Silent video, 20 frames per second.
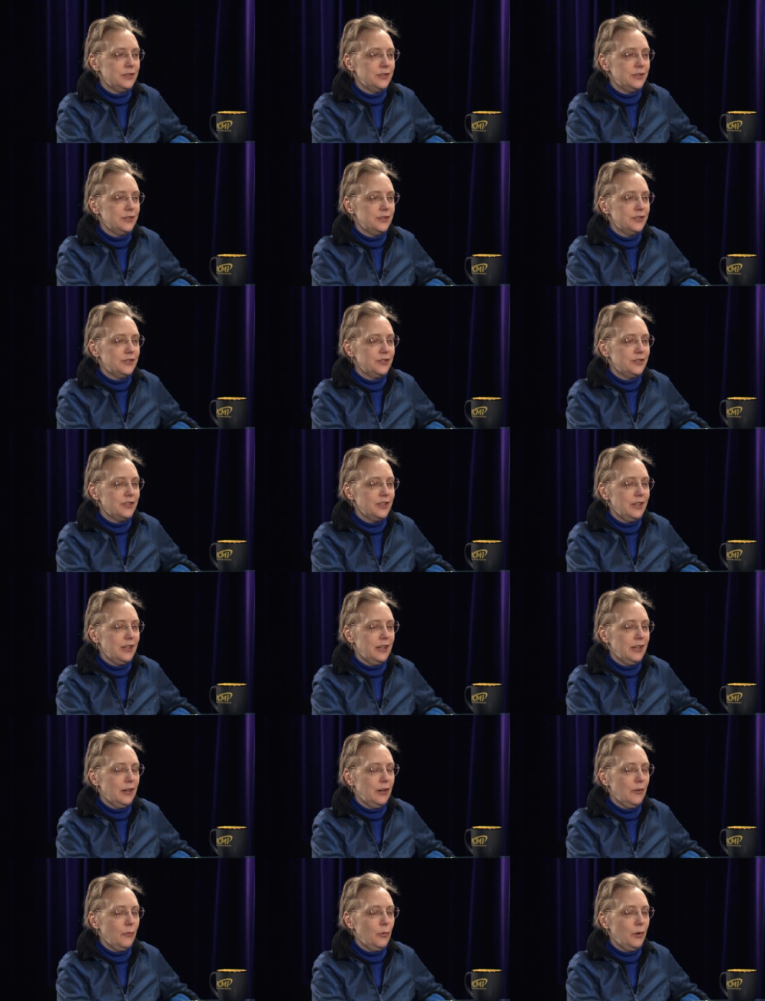is
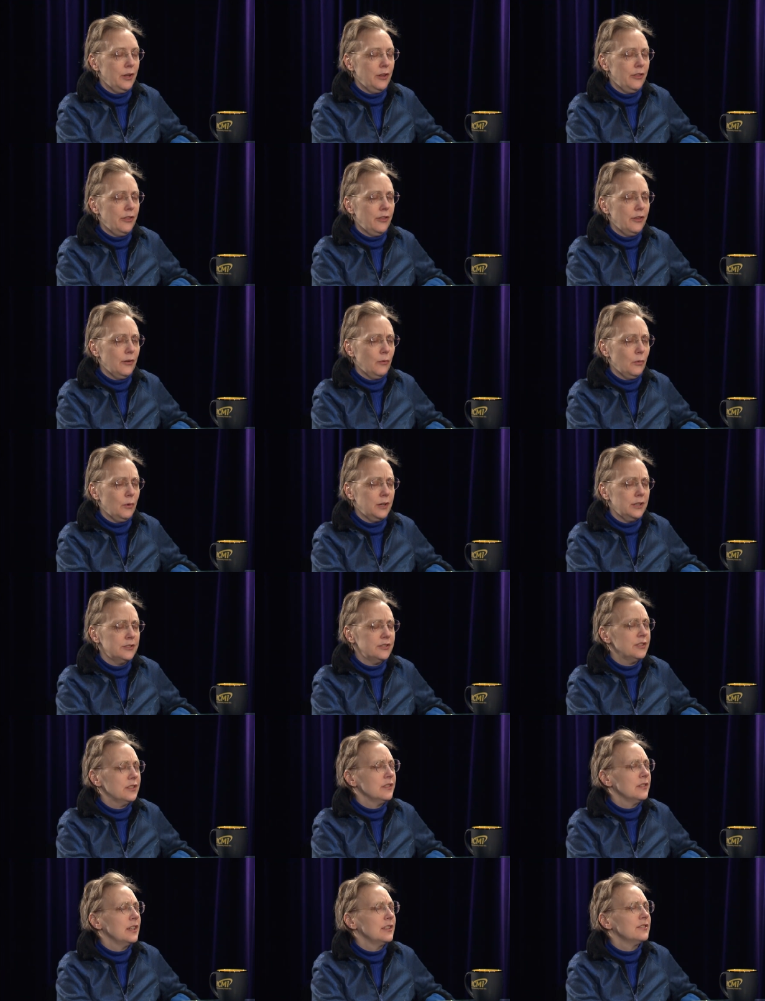with, what
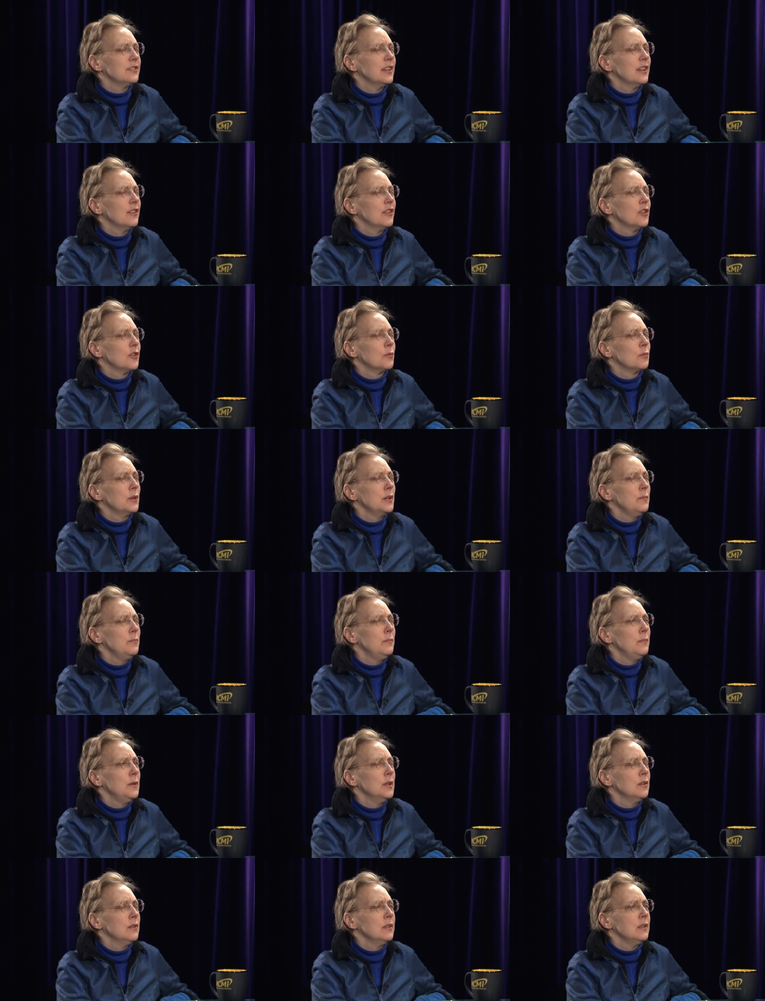is it they say, three
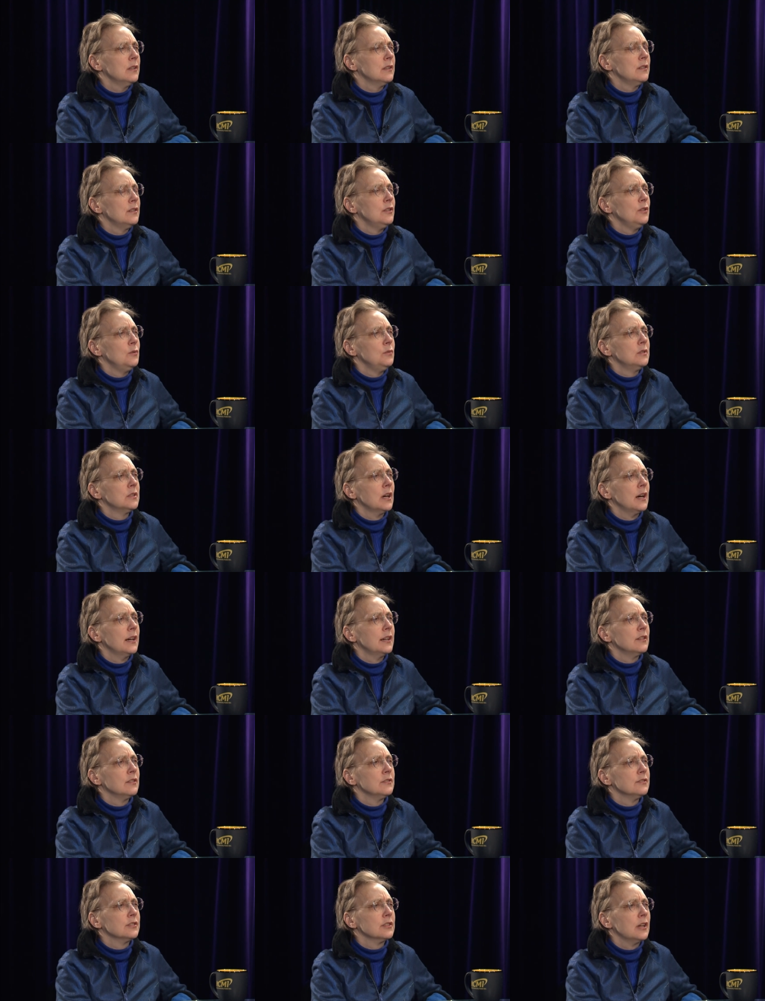million new
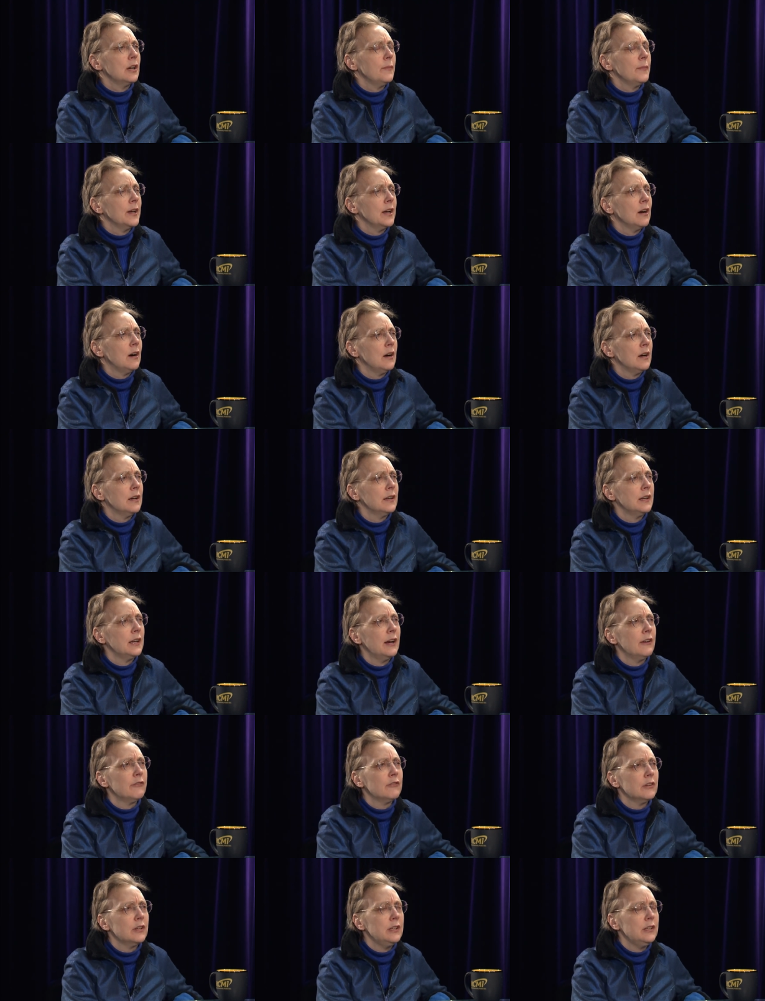titles coming on
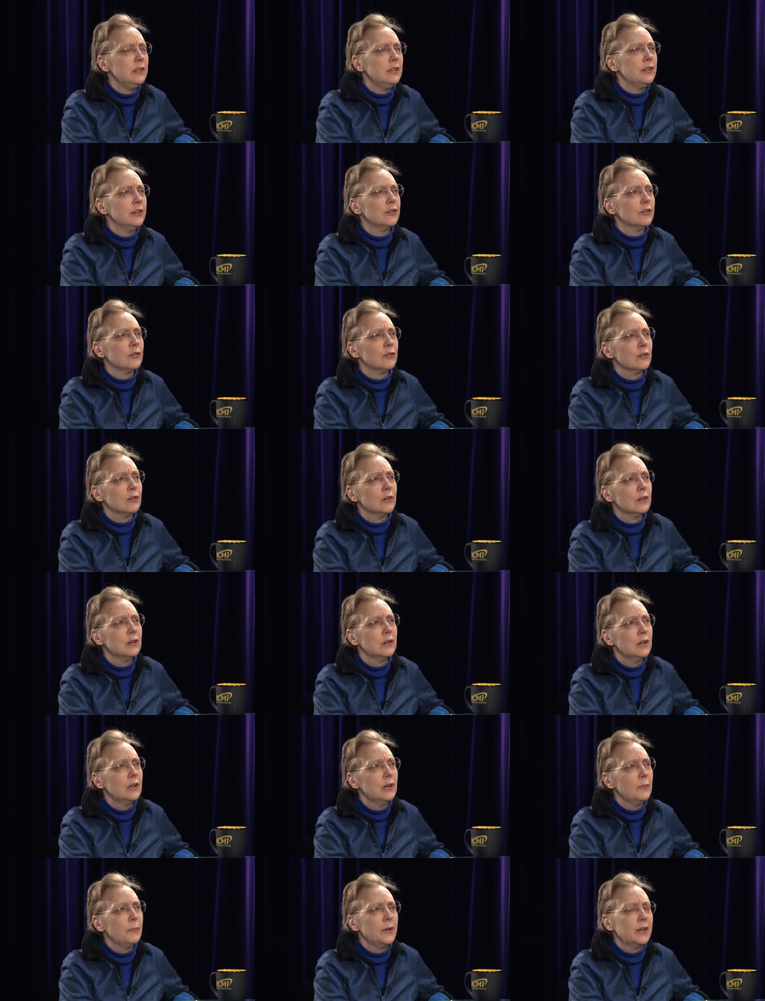every year
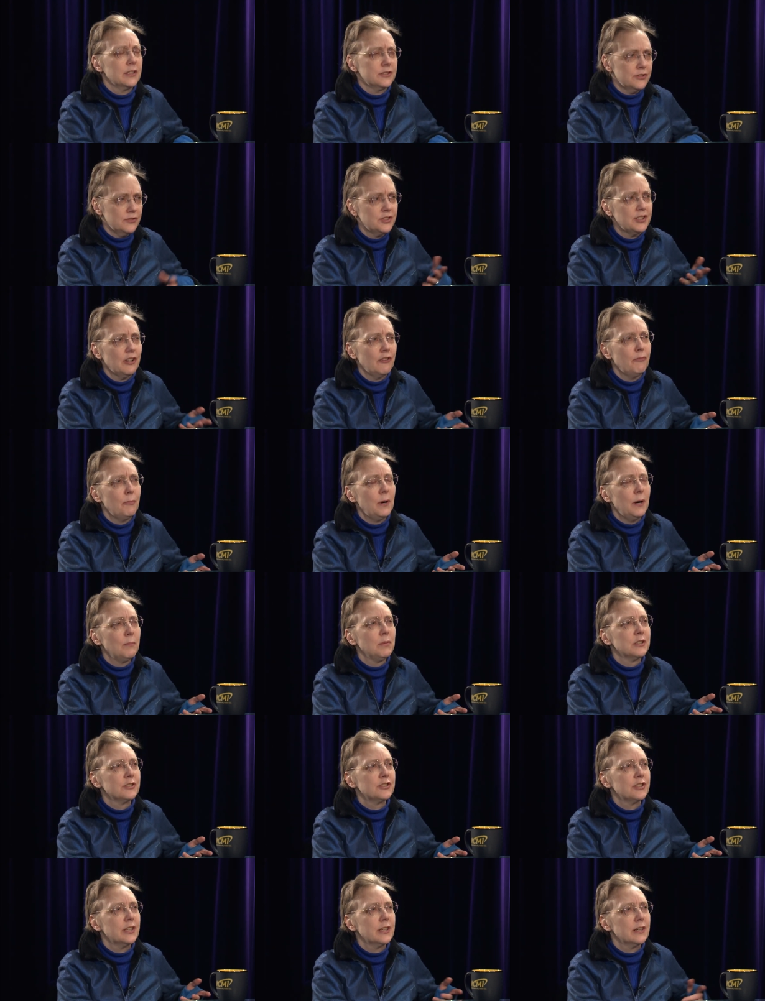because of
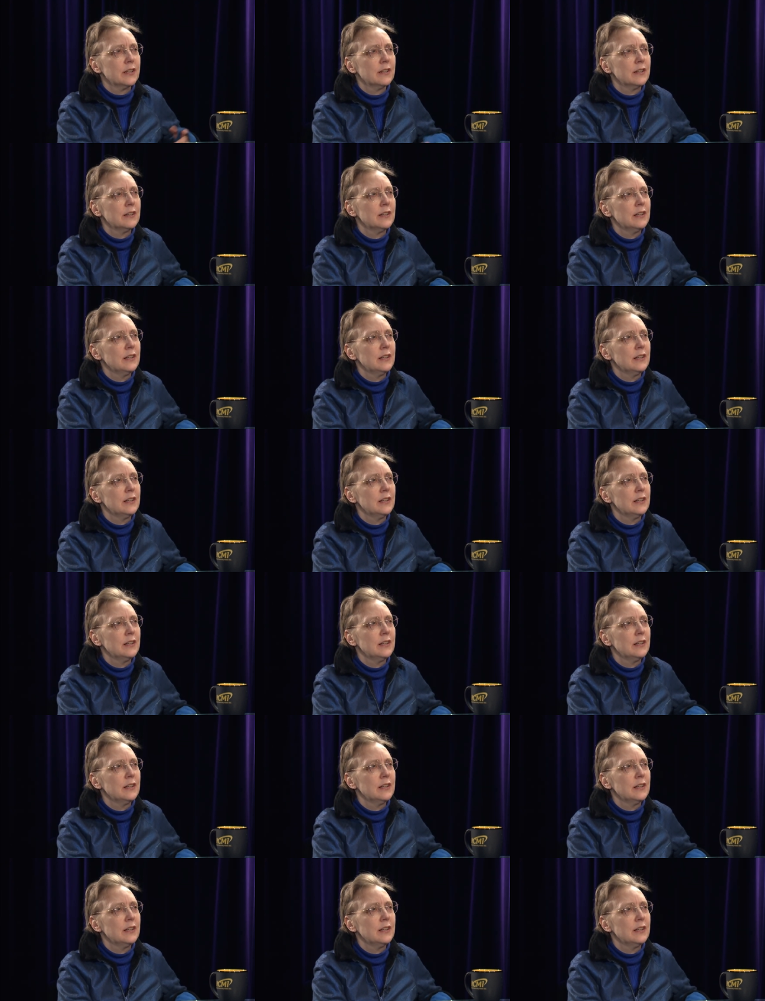self-publishing.